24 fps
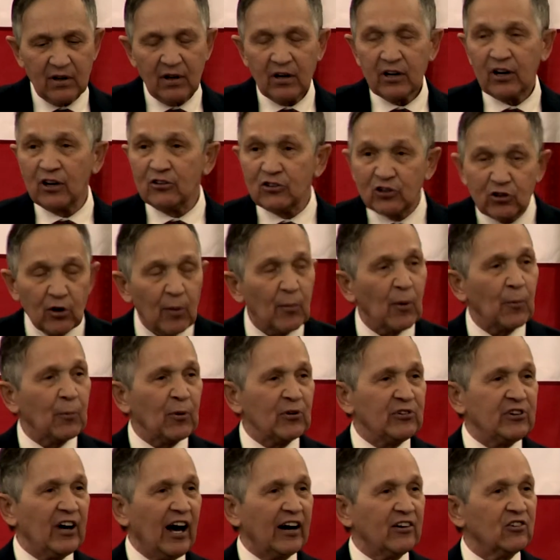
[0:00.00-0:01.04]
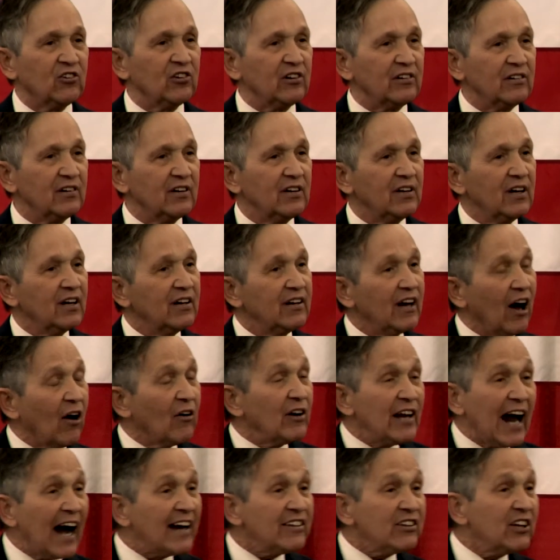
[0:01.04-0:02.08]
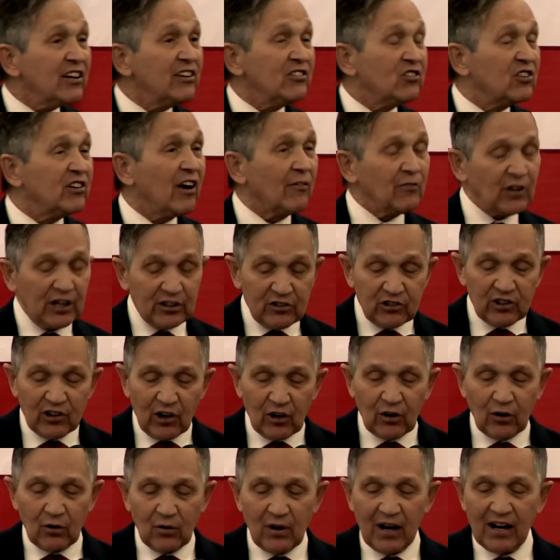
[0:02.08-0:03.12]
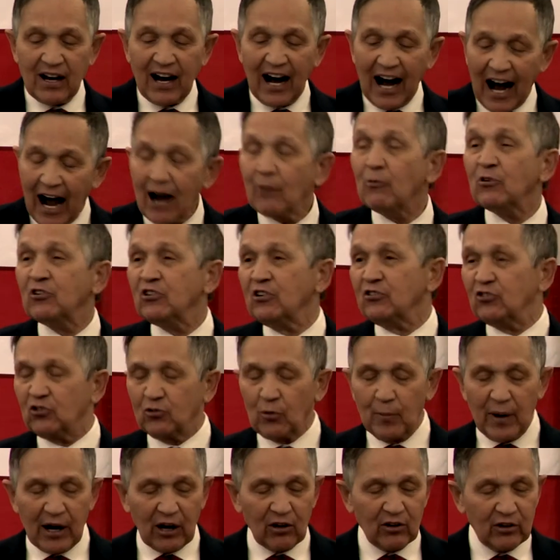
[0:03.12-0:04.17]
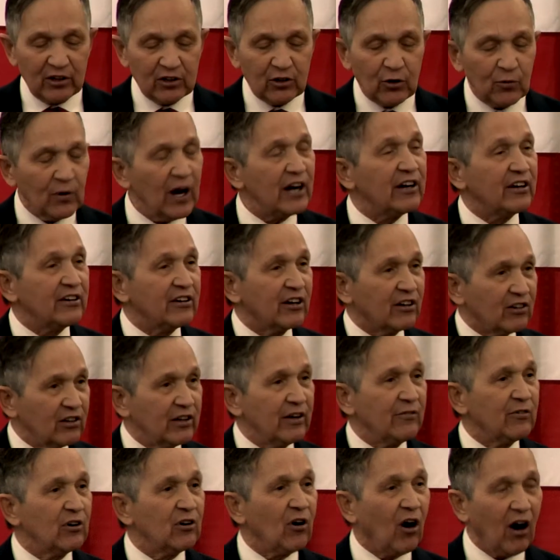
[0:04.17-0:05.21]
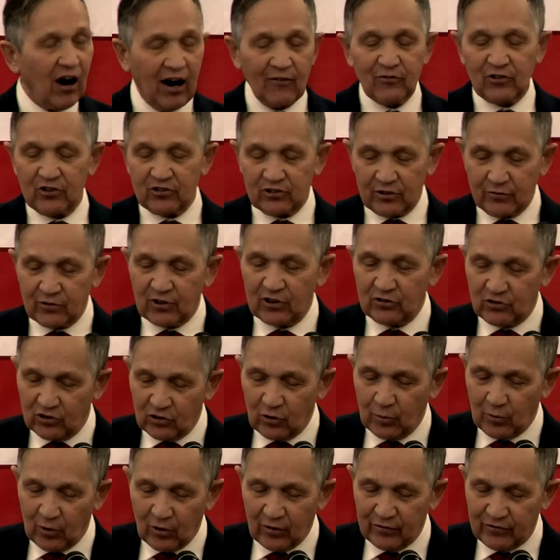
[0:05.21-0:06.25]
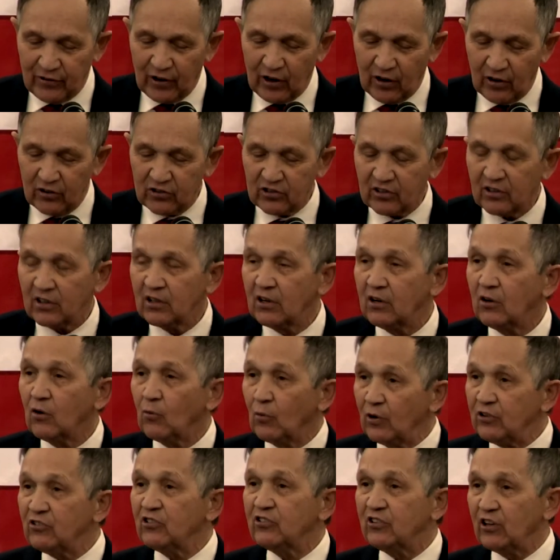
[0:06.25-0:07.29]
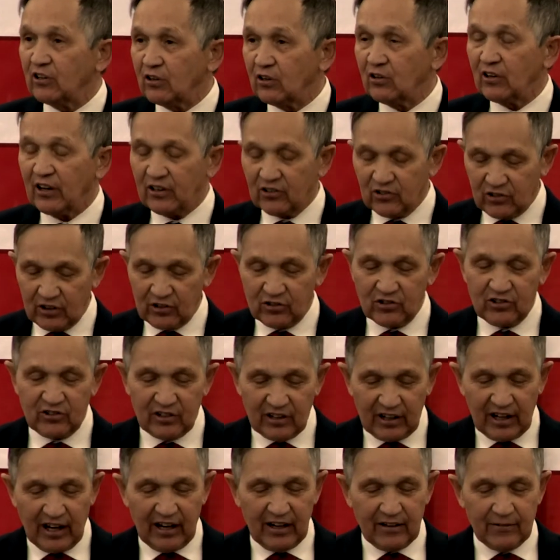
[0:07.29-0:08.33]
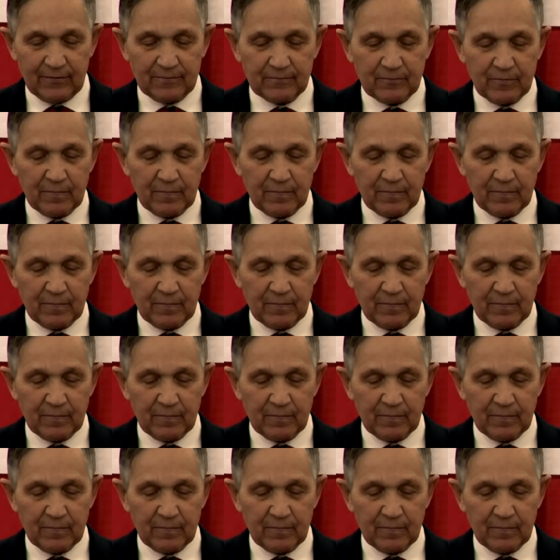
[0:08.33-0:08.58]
Consumer protection. Now, in 1972, I was instrumental in creating the Cleveland Office of Consumer Affairs, which still exists today.